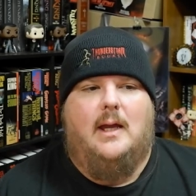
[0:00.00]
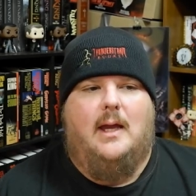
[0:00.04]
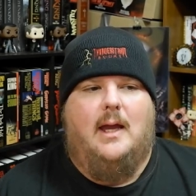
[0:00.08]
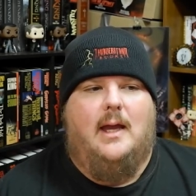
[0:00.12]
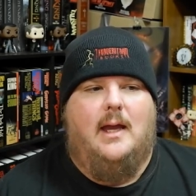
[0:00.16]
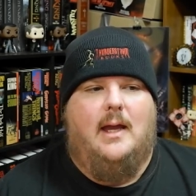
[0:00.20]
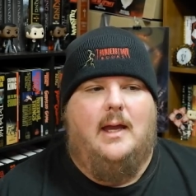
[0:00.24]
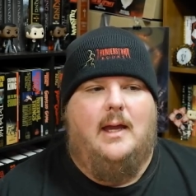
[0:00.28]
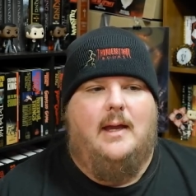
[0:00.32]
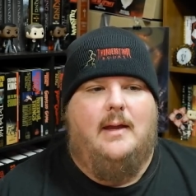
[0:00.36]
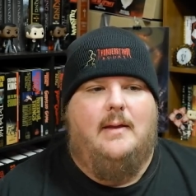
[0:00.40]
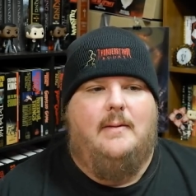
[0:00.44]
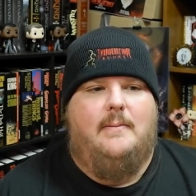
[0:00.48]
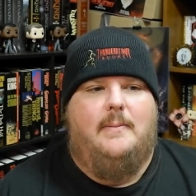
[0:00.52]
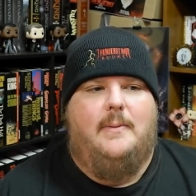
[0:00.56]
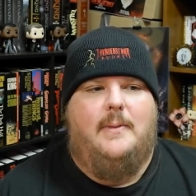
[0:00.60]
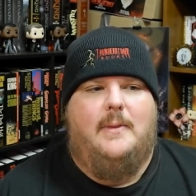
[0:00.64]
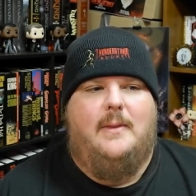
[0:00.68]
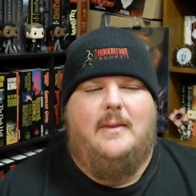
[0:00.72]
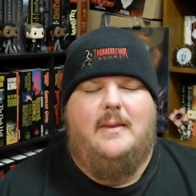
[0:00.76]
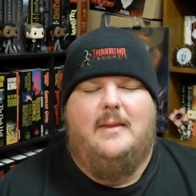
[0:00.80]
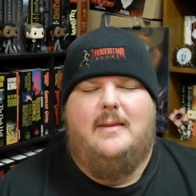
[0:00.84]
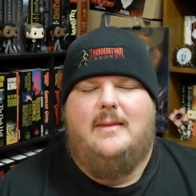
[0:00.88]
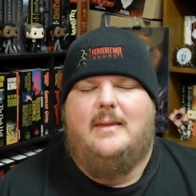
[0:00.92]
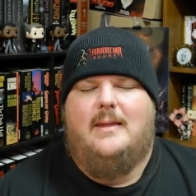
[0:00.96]
Uh,
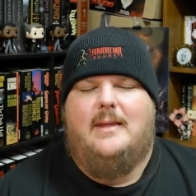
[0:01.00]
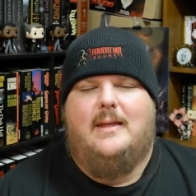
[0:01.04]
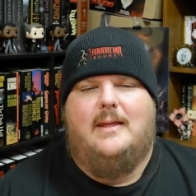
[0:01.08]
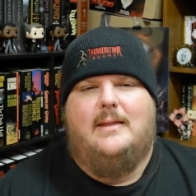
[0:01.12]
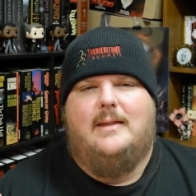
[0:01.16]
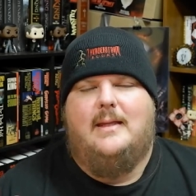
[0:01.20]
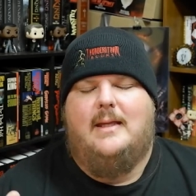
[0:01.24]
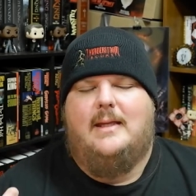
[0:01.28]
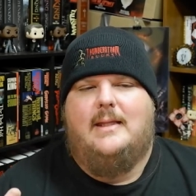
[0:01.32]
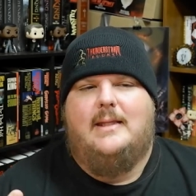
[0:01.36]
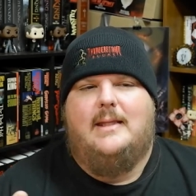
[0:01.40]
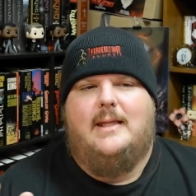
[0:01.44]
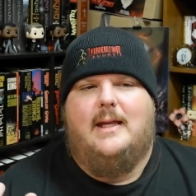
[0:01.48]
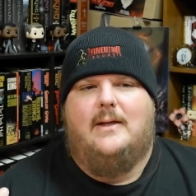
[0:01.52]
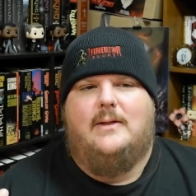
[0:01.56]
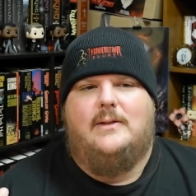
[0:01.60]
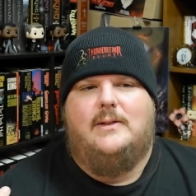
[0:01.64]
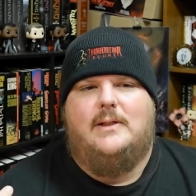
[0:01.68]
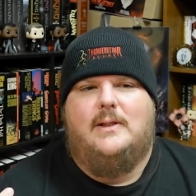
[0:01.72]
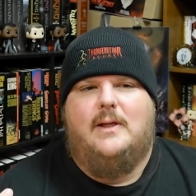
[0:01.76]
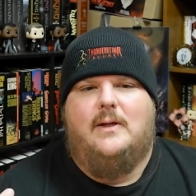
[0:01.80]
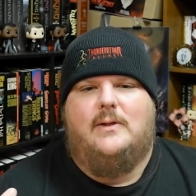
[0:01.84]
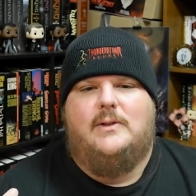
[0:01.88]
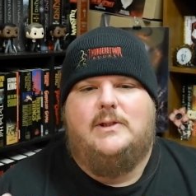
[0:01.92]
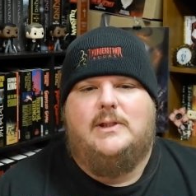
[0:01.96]
there,
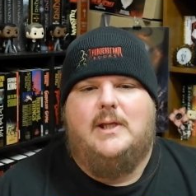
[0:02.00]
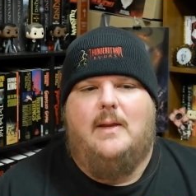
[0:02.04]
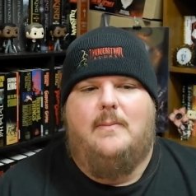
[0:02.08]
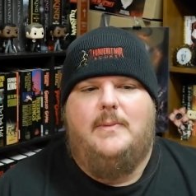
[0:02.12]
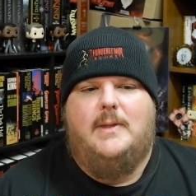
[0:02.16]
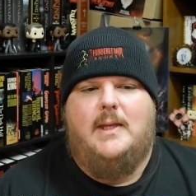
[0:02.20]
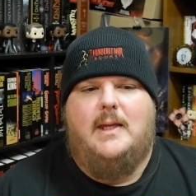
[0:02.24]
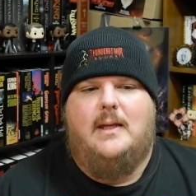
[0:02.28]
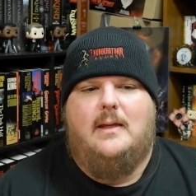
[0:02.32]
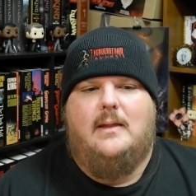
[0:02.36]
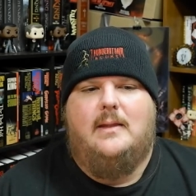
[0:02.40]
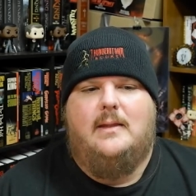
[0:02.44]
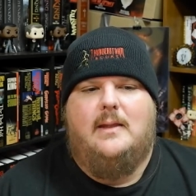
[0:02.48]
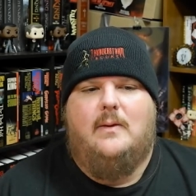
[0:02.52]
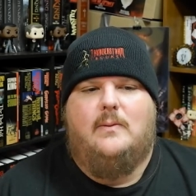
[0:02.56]
there's something.